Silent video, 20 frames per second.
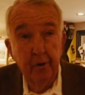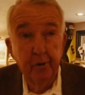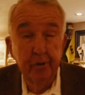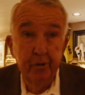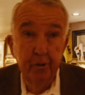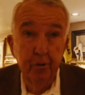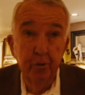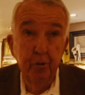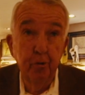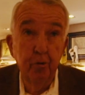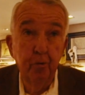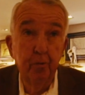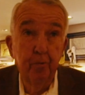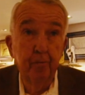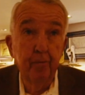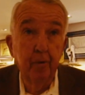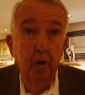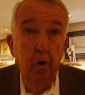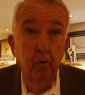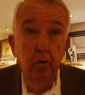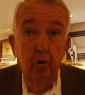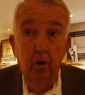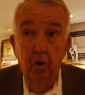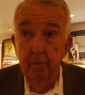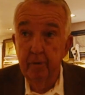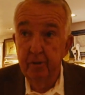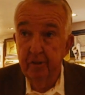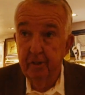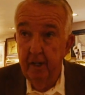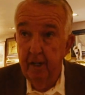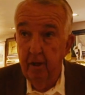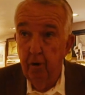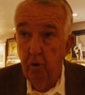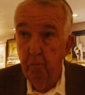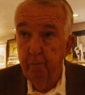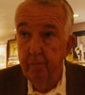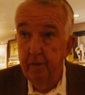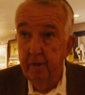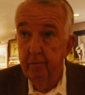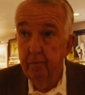or two Oklahoma City
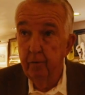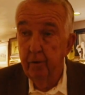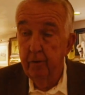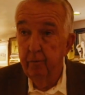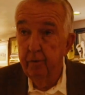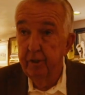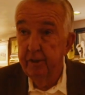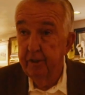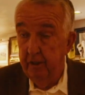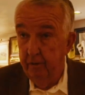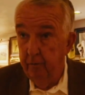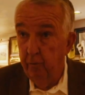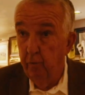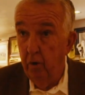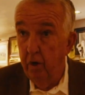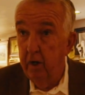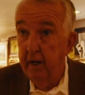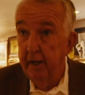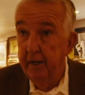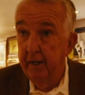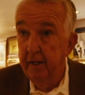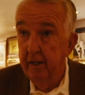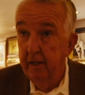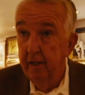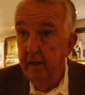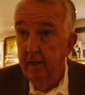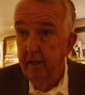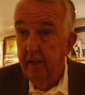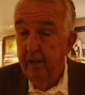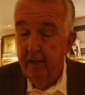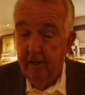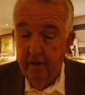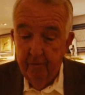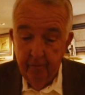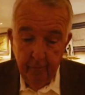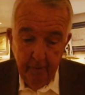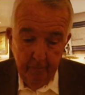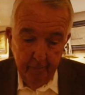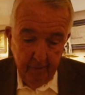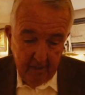Open, which he won,
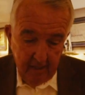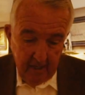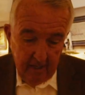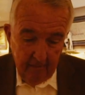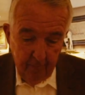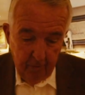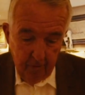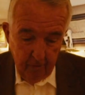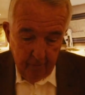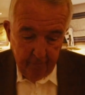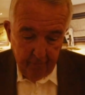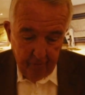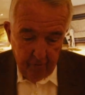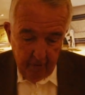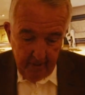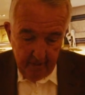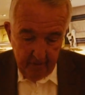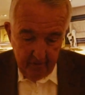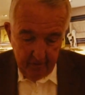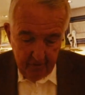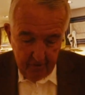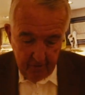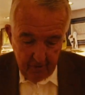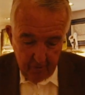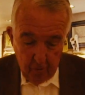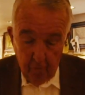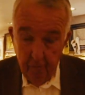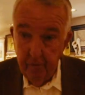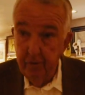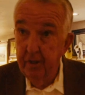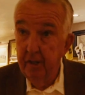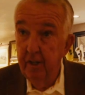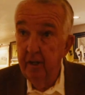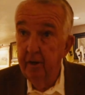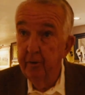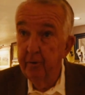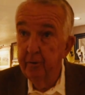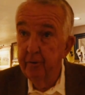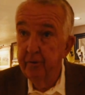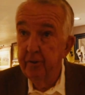and we became good friends over the
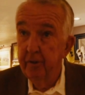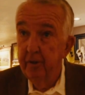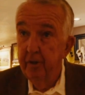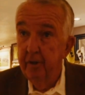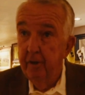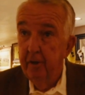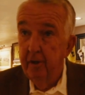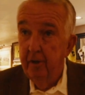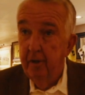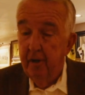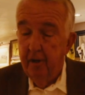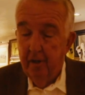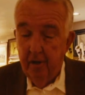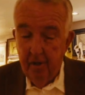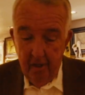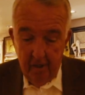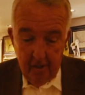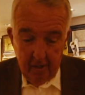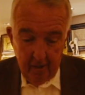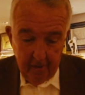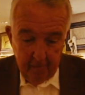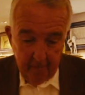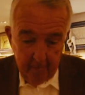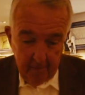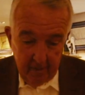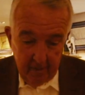years. Um,